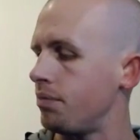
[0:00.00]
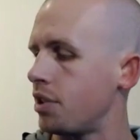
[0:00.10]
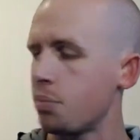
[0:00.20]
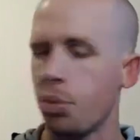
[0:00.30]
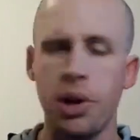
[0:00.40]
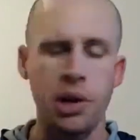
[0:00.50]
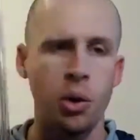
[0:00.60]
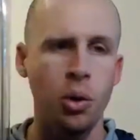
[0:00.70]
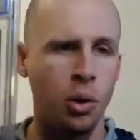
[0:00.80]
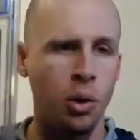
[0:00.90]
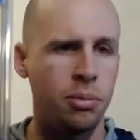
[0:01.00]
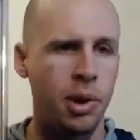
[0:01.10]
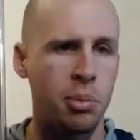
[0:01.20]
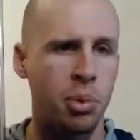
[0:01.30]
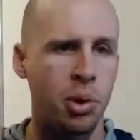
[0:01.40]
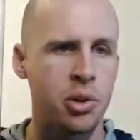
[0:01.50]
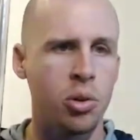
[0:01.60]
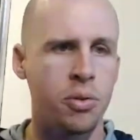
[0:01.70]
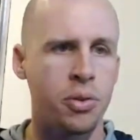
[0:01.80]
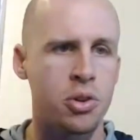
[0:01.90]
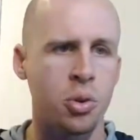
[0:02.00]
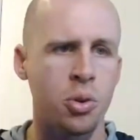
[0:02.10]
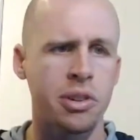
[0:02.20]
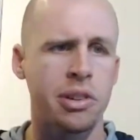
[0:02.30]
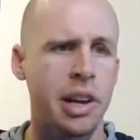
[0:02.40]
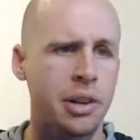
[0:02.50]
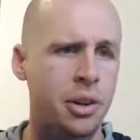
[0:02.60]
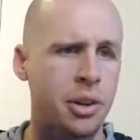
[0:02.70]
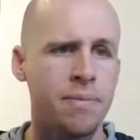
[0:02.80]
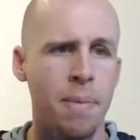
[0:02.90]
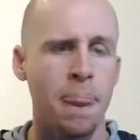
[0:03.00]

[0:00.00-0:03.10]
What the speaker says: Just cool, man. Pretty cool. If you're a Jordan collector,